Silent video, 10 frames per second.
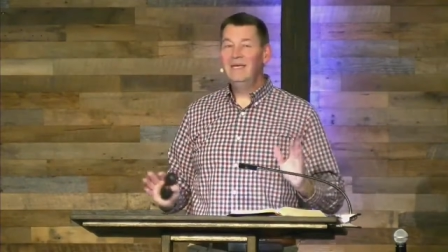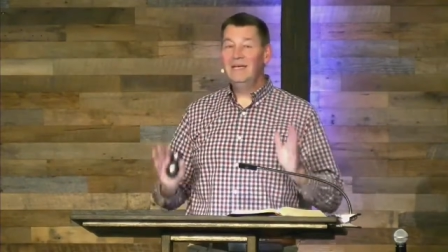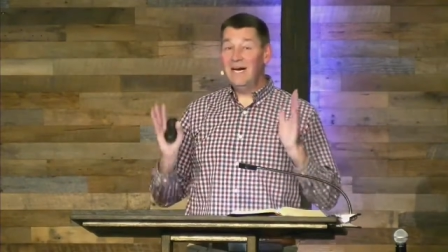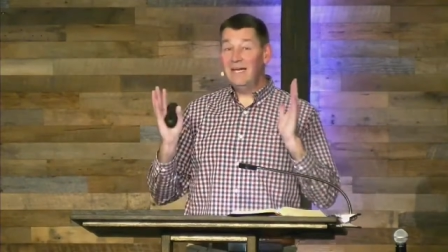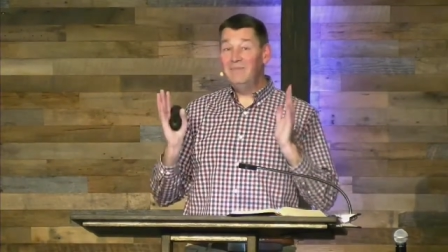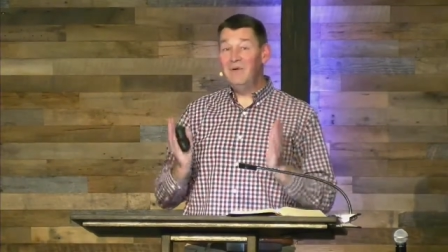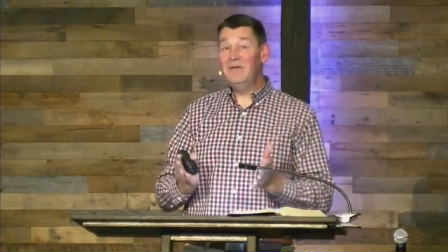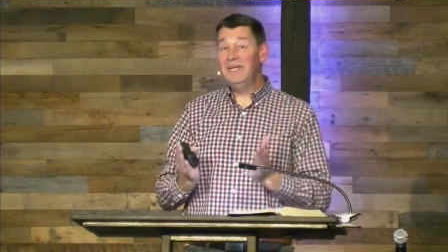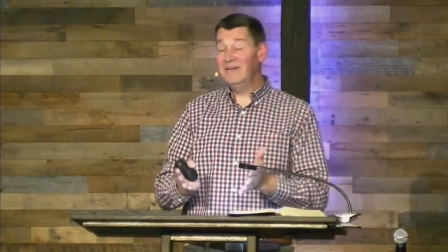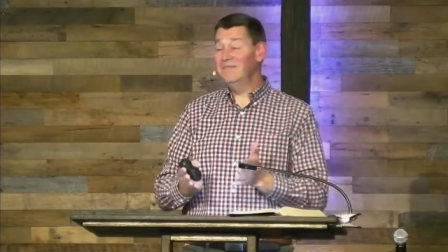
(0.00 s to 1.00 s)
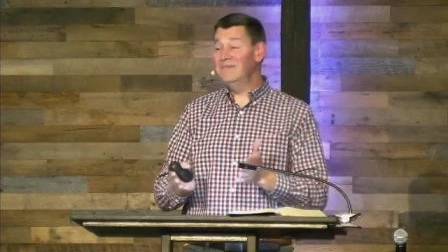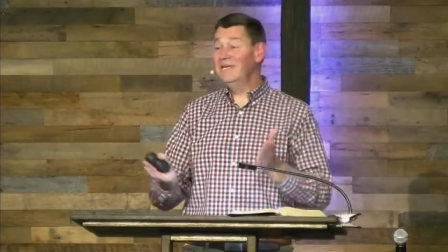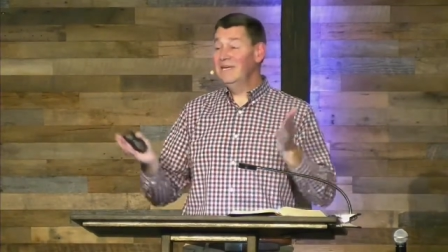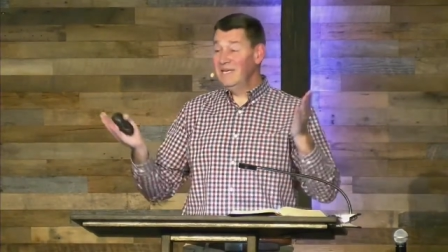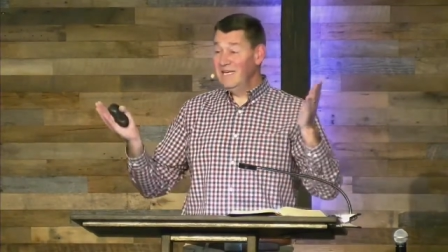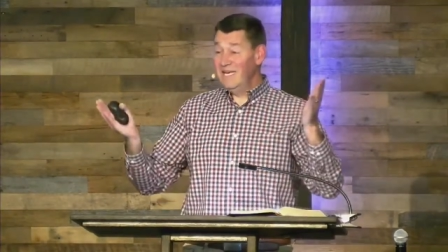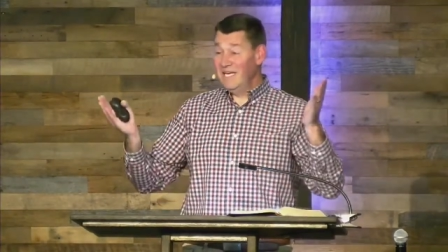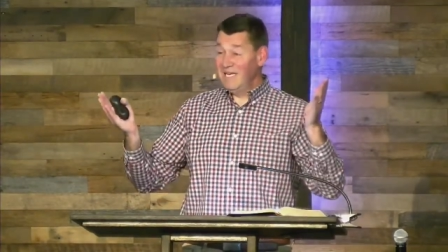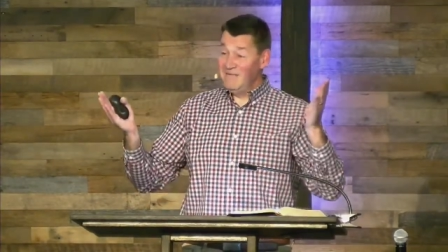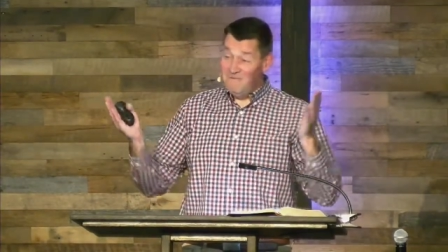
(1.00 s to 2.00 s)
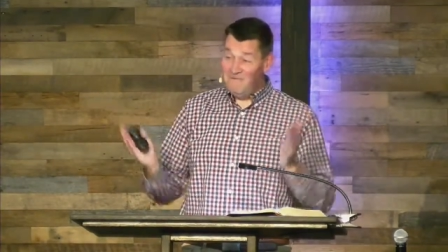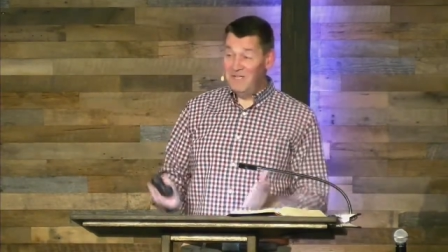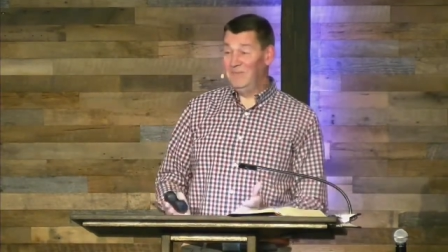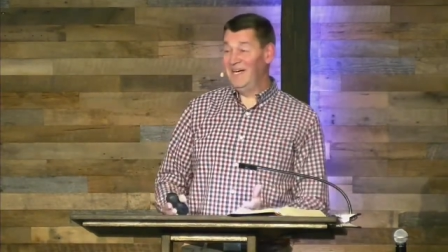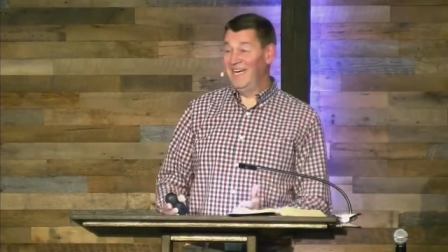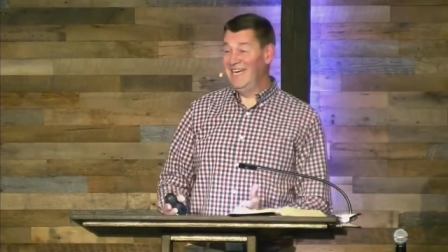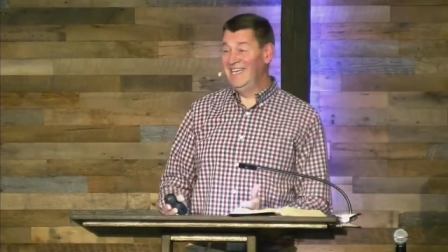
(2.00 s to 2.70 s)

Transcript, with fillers: God put him in Philippi.